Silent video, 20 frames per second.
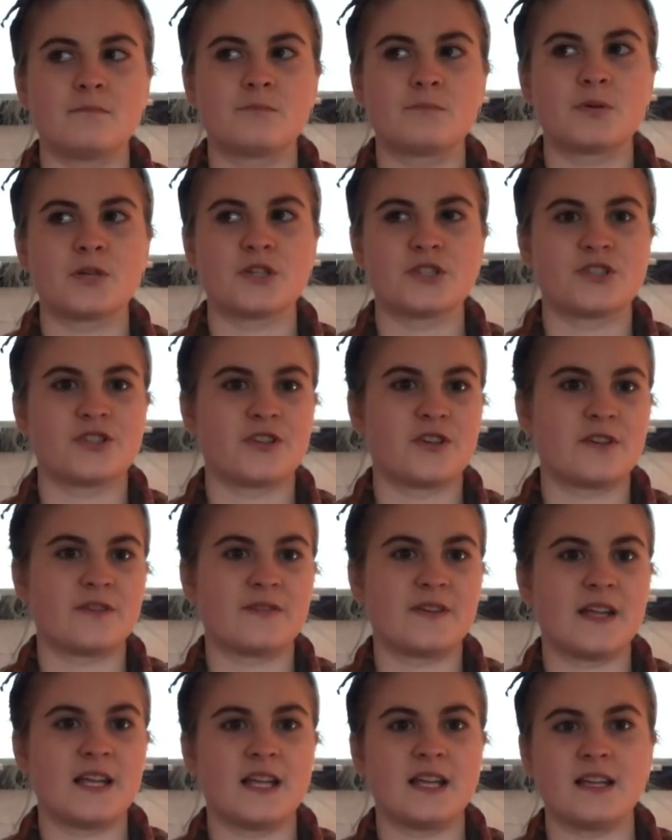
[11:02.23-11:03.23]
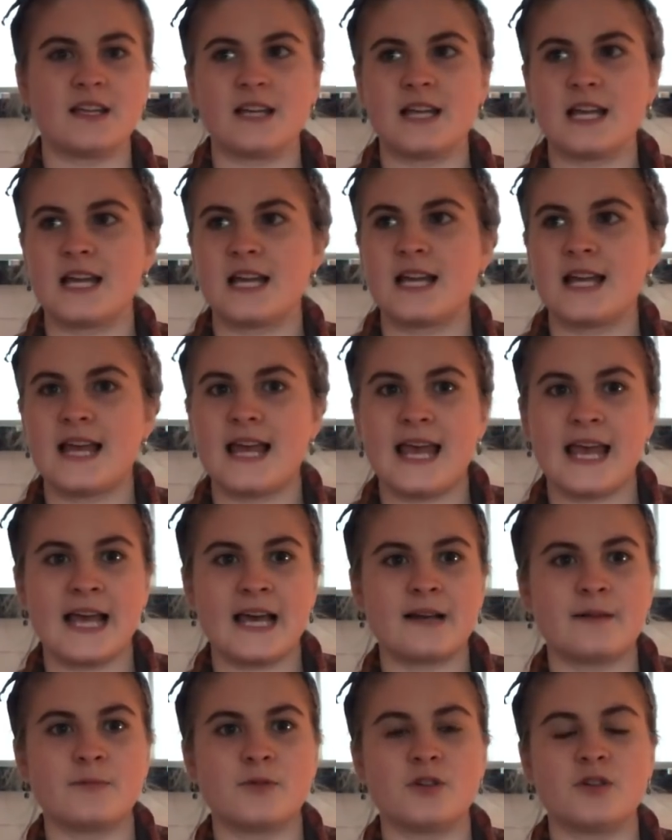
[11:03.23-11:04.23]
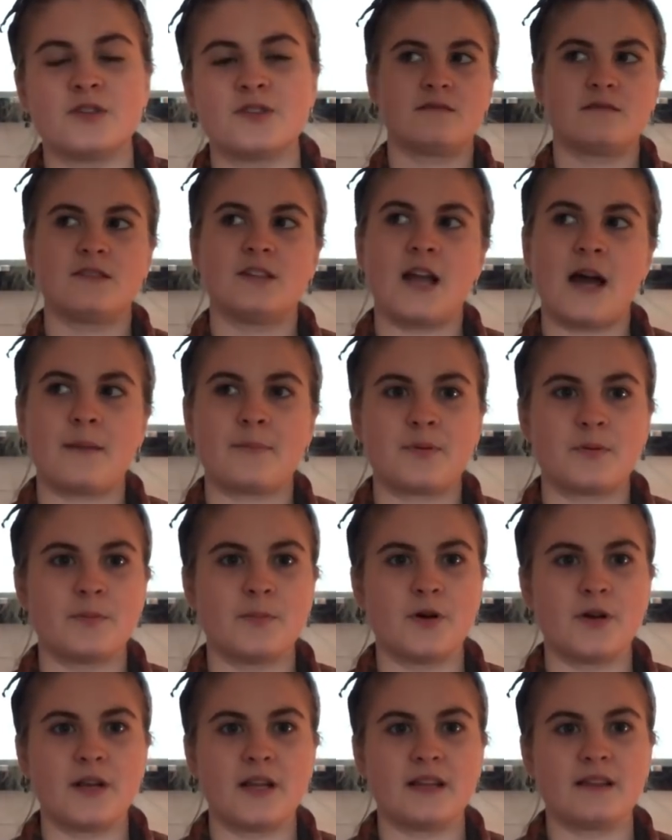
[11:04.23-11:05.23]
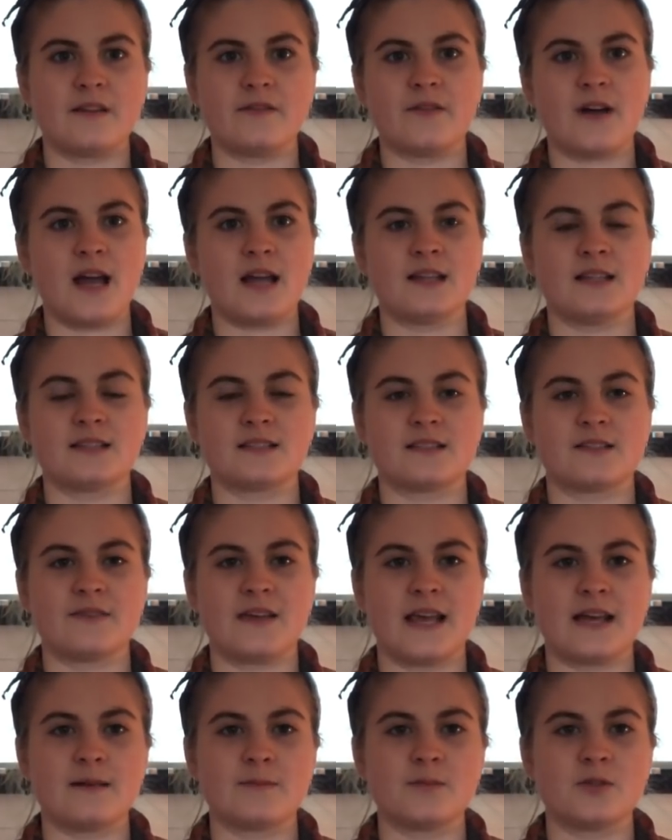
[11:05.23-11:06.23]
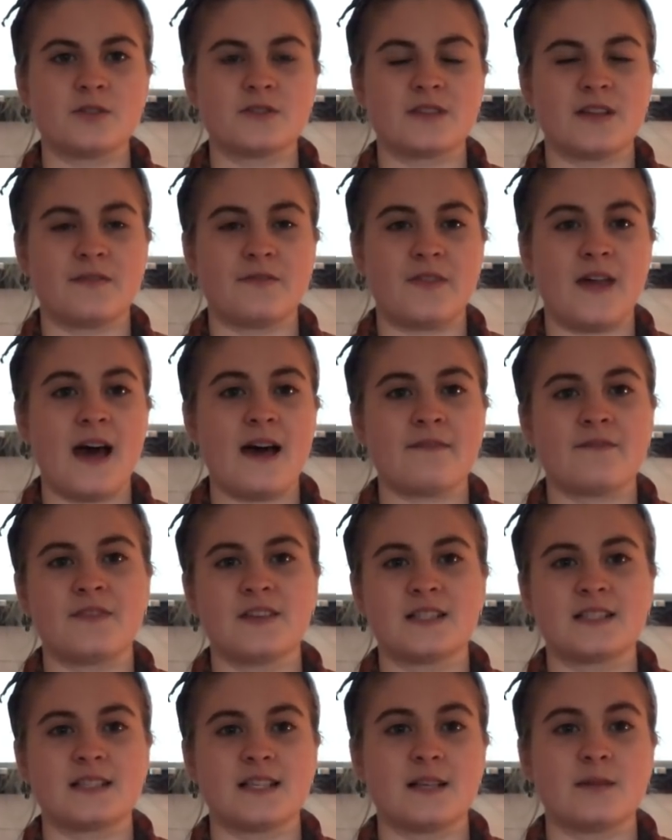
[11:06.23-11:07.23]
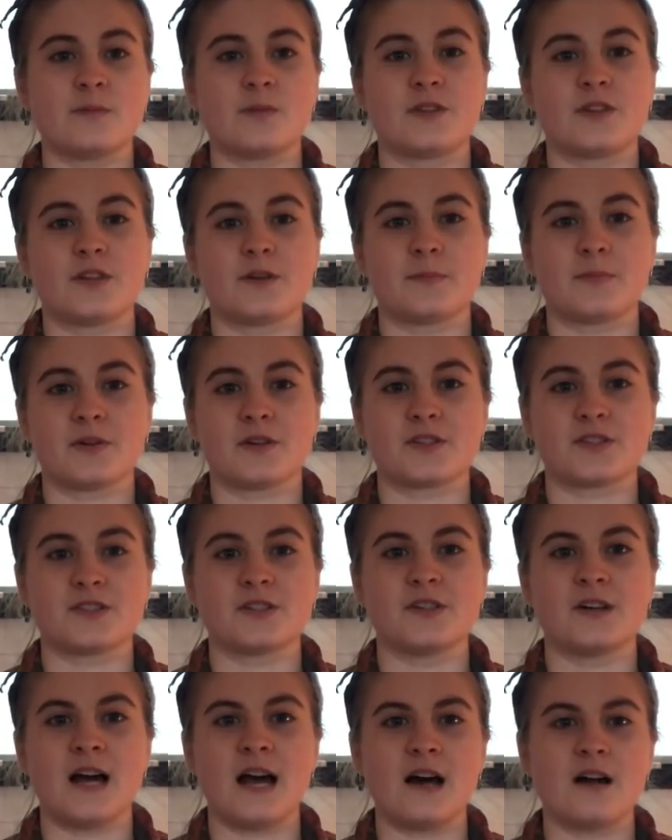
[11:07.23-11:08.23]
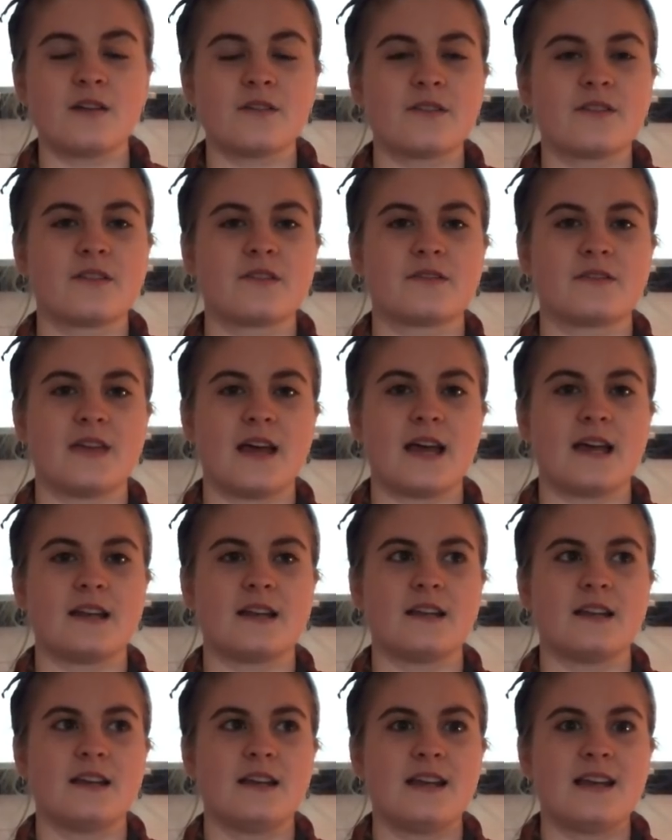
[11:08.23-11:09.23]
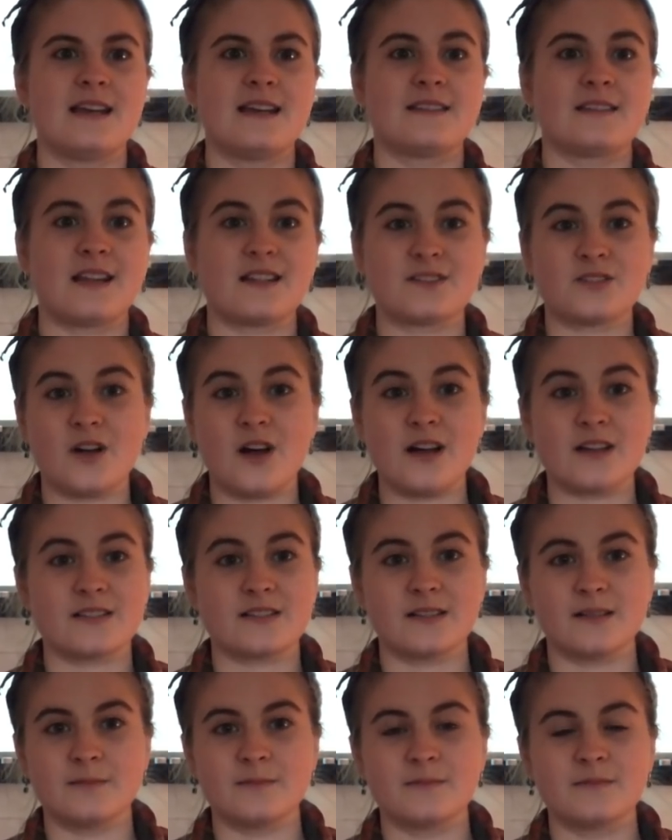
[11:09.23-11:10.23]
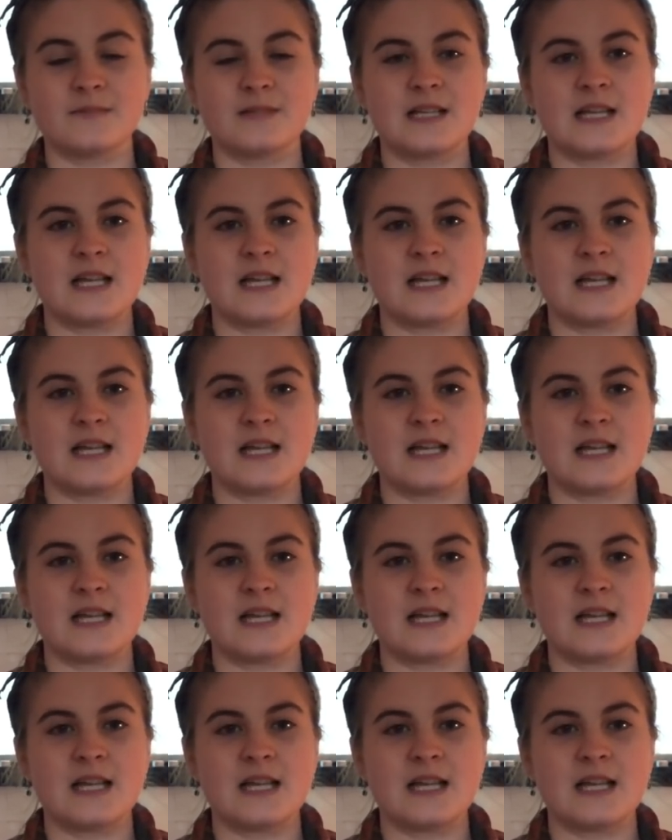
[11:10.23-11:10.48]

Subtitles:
preserving animals, not promoting the violence of animals, if that fits in with your personal health, then that's awesome.